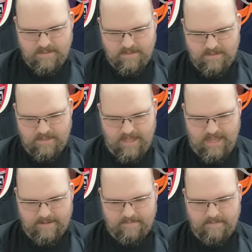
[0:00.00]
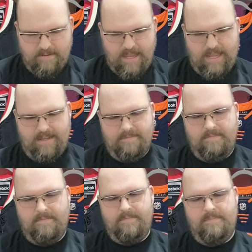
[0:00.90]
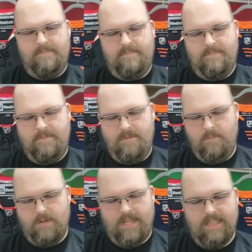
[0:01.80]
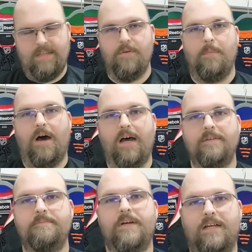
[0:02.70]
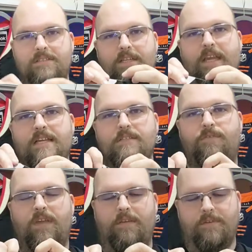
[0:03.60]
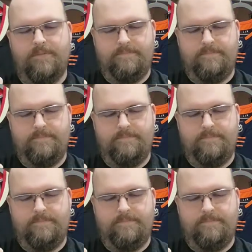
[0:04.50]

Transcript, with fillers: that hate when I leave them on. I'll do you guys a favor.